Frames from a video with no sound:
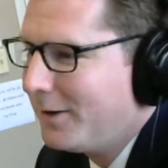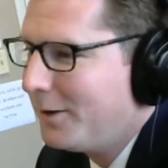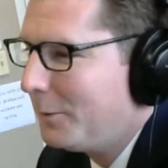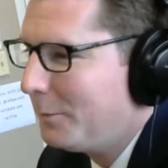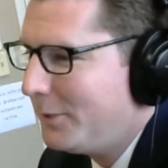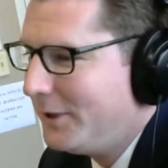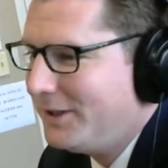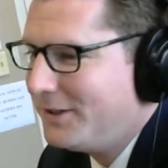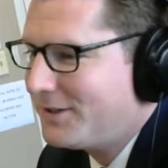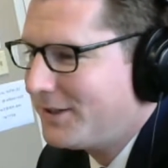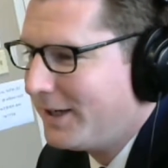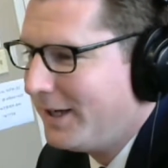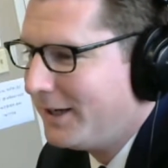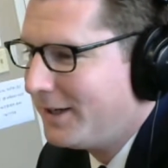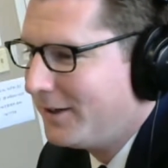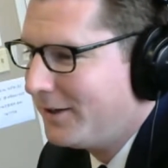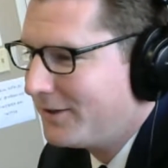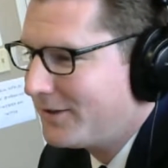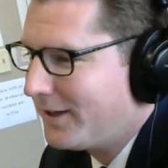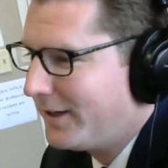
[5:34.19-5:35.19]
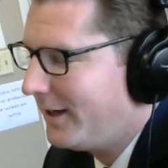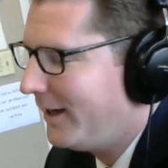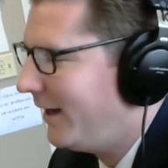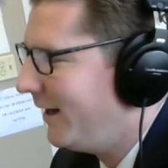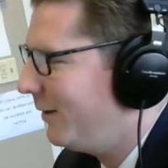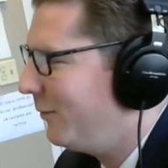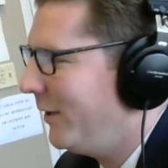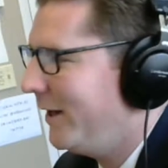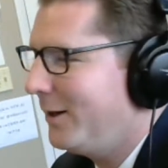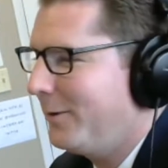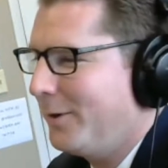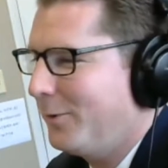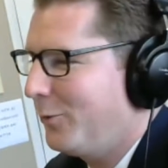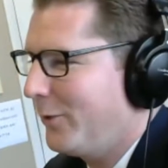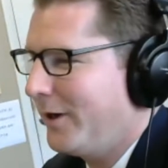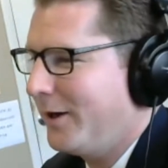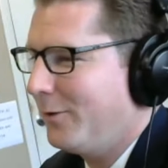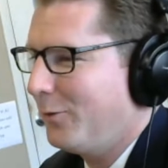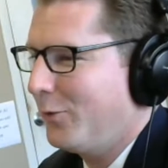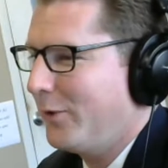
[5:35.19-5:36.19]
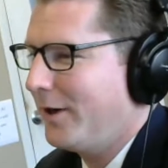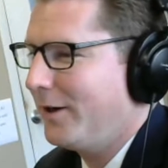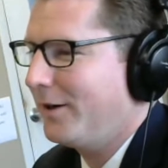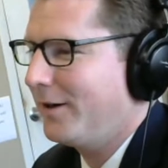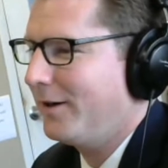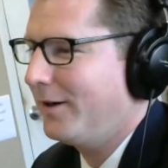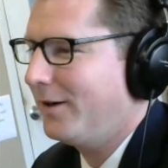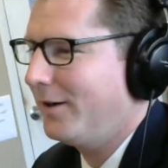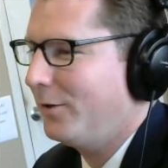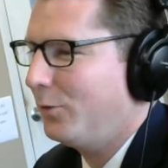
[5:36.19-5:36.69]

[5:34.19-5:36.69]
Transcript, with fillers: piece taken and say, hey, wait a minute, where where